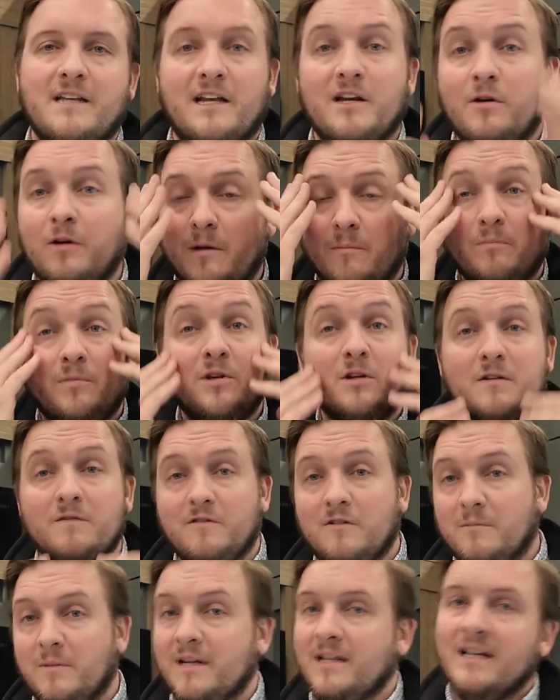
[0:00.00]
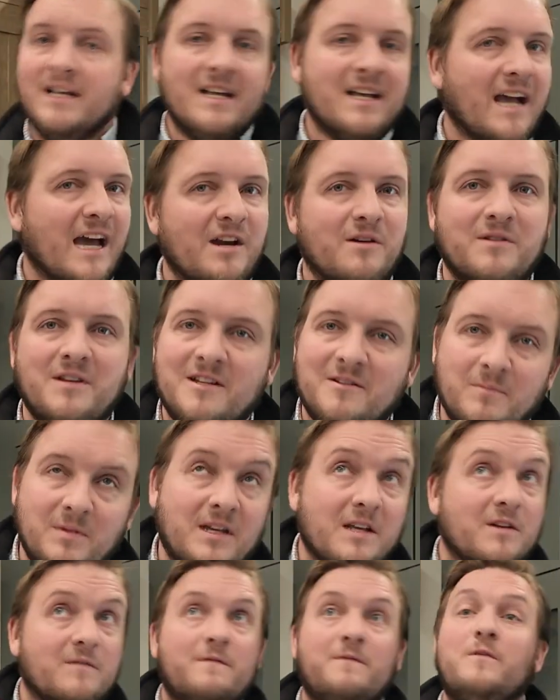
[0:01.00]
I know I'm beautiful, but I don't need to
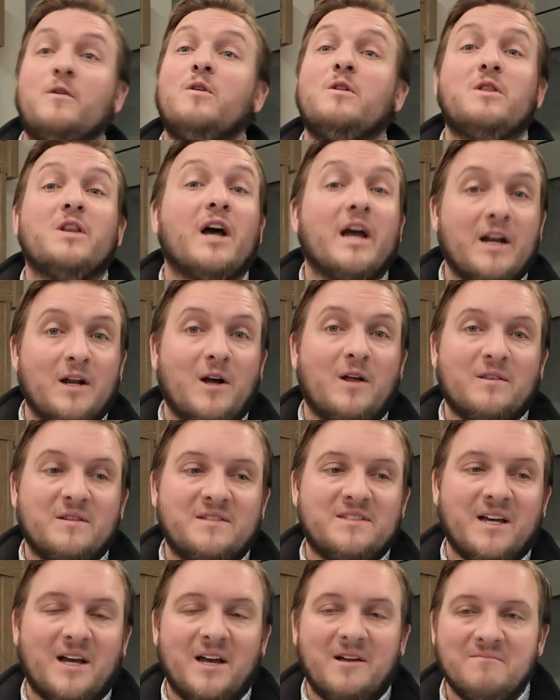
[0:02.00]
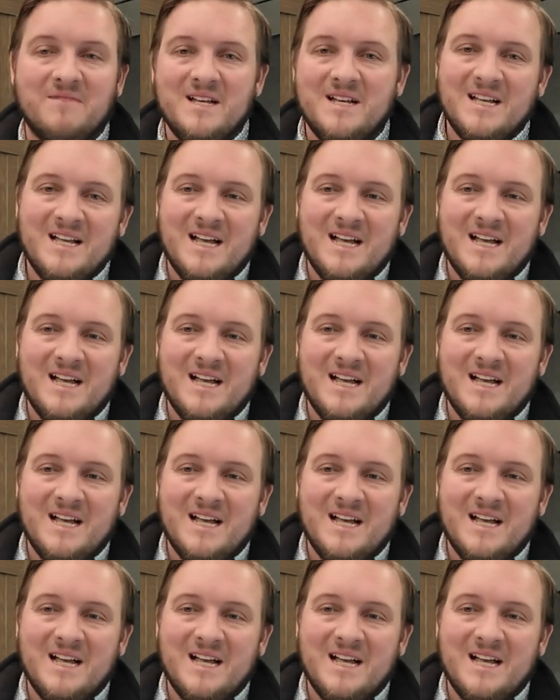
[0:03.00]
be in full light all the time.